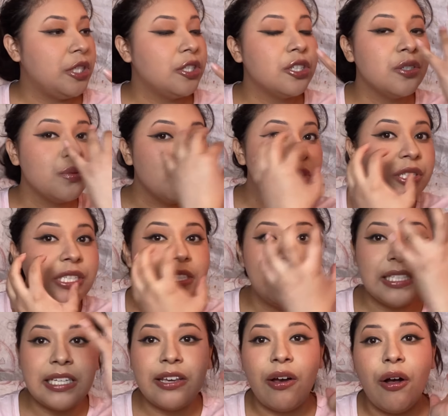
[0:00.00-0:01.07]
you're gonna really
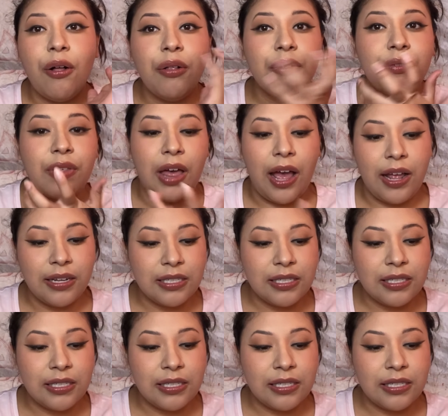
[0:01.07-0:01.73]
see all of that